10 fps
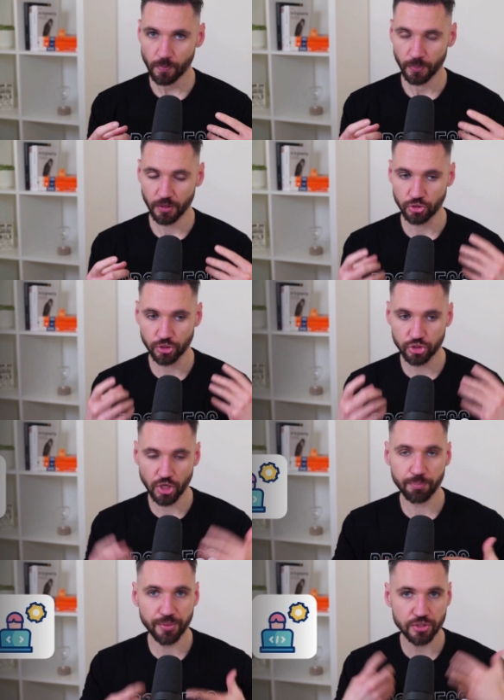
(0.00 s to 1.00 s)
Just
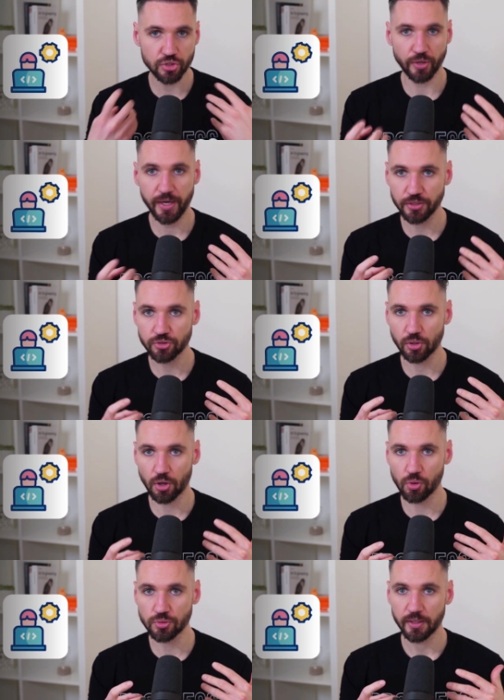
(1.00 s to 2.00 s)
jumping straight into
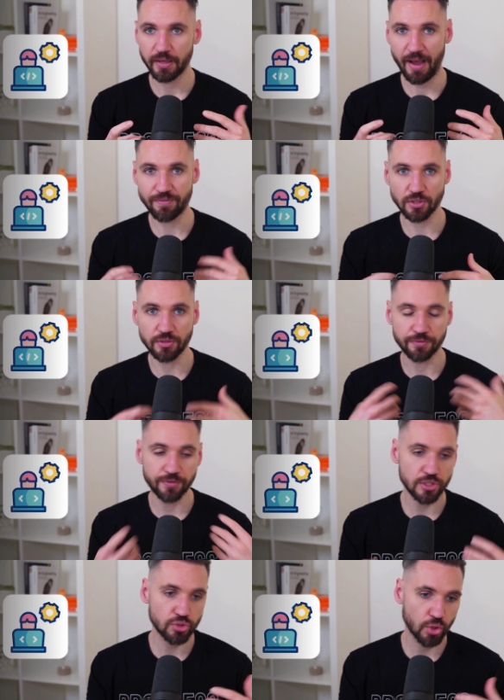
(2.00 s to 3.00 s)
code after the
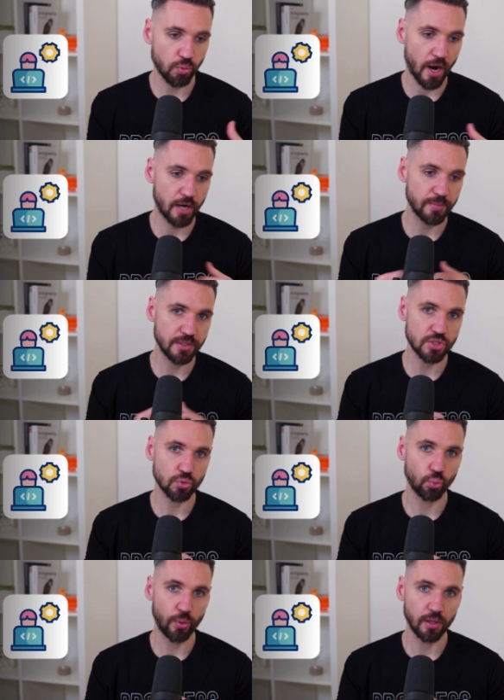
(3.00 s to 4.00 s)
first requirements
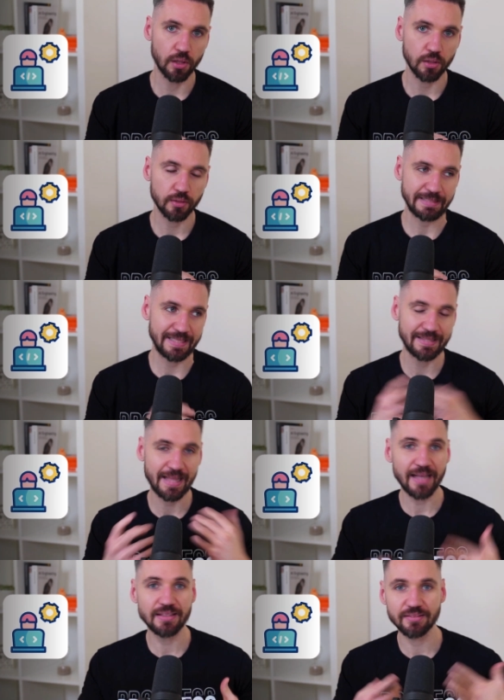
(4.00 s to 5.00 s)
will in
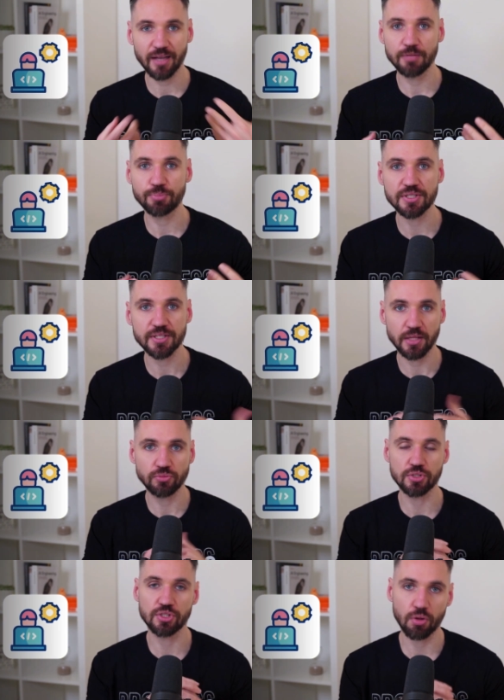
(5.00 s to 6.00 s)
ninety-nine percent
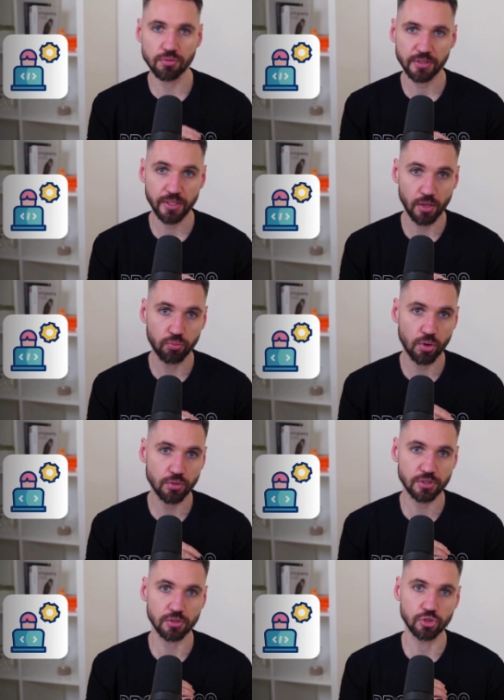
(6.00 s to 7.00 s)
result in a wrong
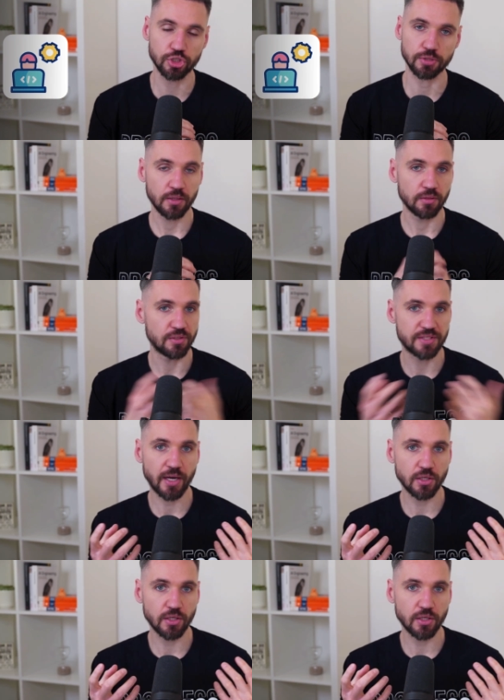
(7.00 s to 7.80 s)
solution. The second